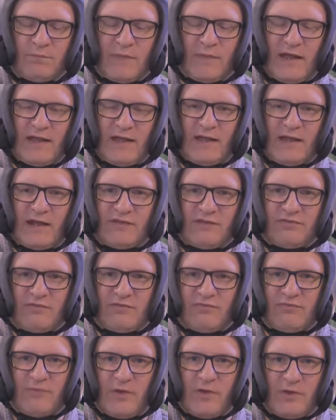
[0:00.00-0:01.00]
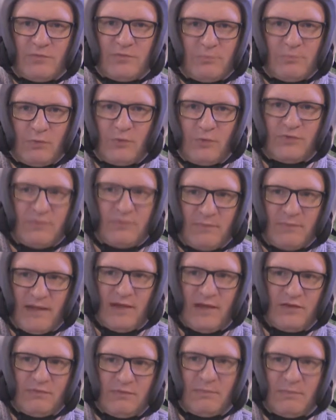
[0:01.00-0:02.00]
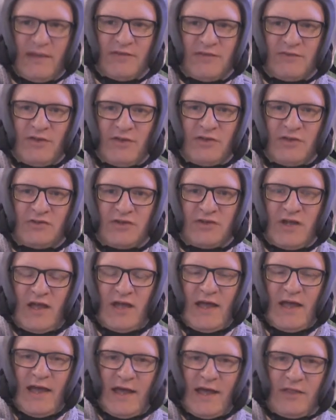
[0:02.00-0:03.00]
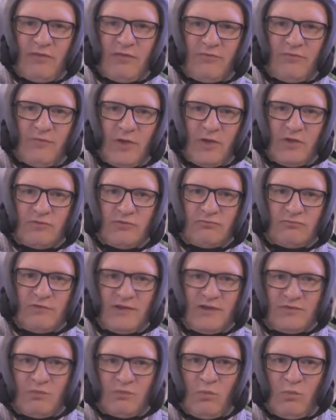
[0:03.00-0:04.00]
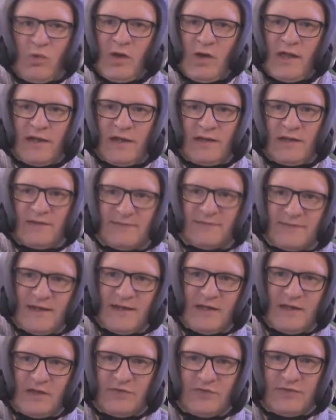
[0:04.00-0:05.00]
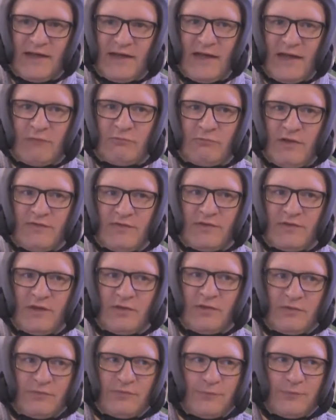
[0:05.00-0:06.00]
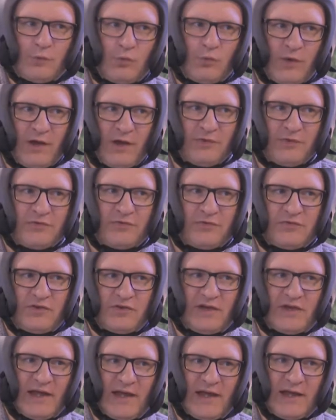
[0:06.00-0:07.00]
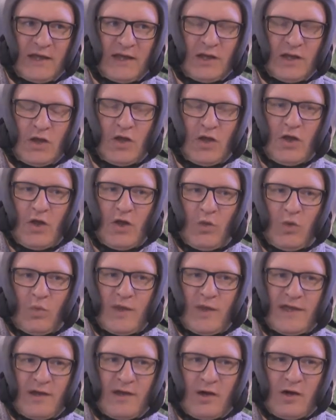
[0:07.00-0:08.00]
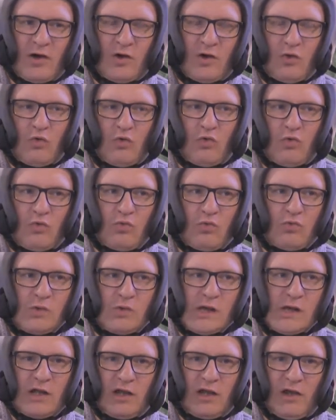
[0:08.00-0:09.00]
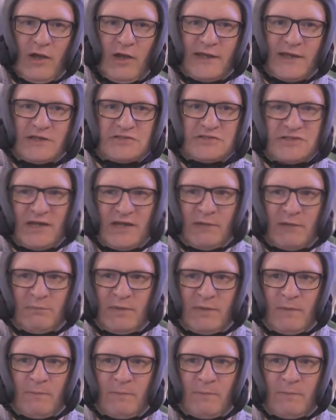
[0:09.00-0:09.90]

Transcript: And that is the first point about this passage, and the first reason why it continues to have resonance for us today. We are all like sheep.